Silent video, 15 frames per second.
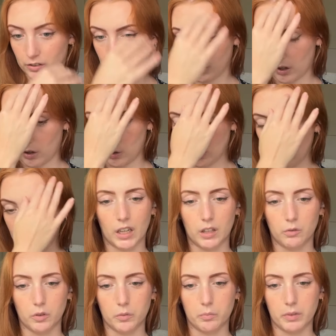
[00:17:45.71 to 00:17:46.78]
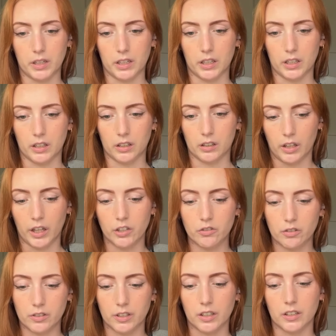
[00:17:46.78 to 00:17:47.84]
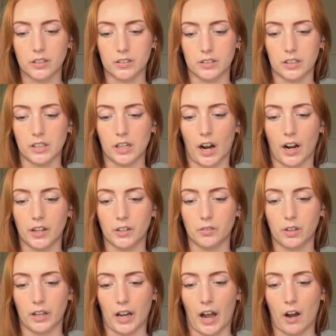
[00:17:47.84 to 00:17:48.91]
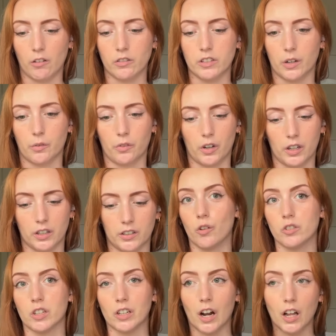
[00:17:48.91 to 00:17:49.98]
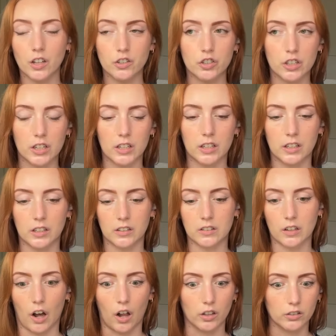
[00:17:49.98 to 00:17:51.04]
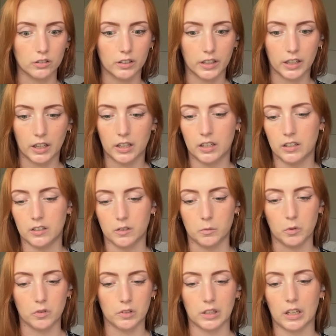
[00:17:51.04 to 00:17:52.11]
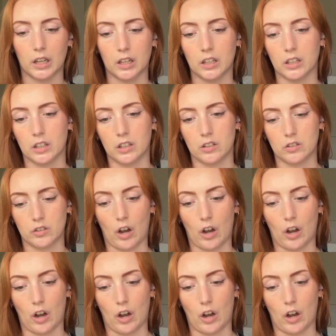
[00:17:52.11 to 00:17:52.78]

So it would be interesting to see kind of like how different technology is, coloring is, music is,